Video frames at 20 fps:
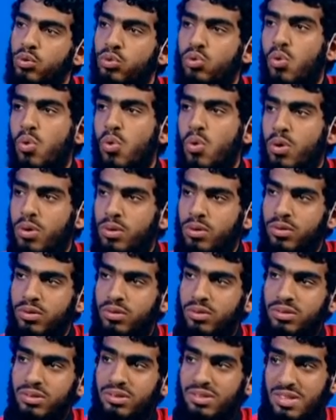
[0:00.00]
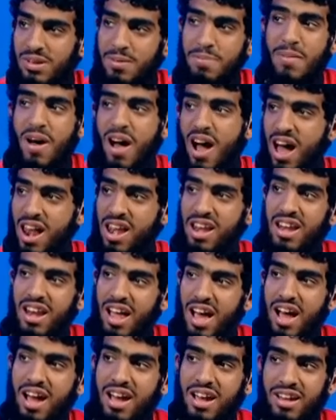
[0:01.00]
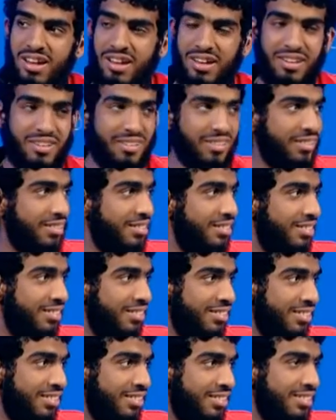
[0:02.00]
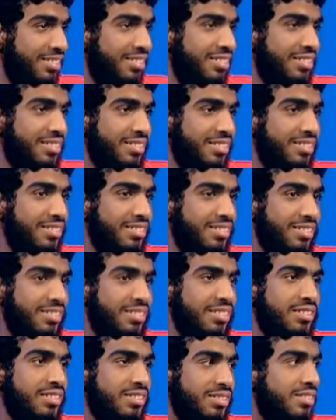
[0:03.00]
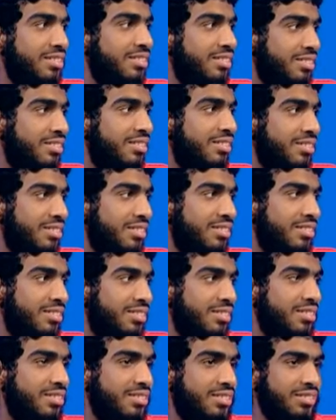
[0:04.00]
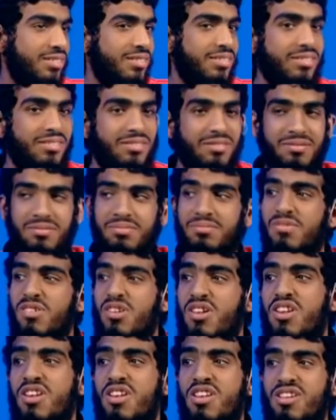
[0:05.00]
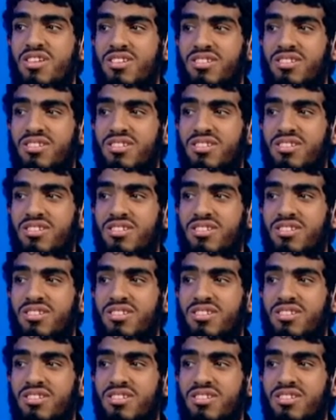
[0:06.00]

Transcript: And it was a new and different way to learn about Islam, but also to see my life. It changed my life as well.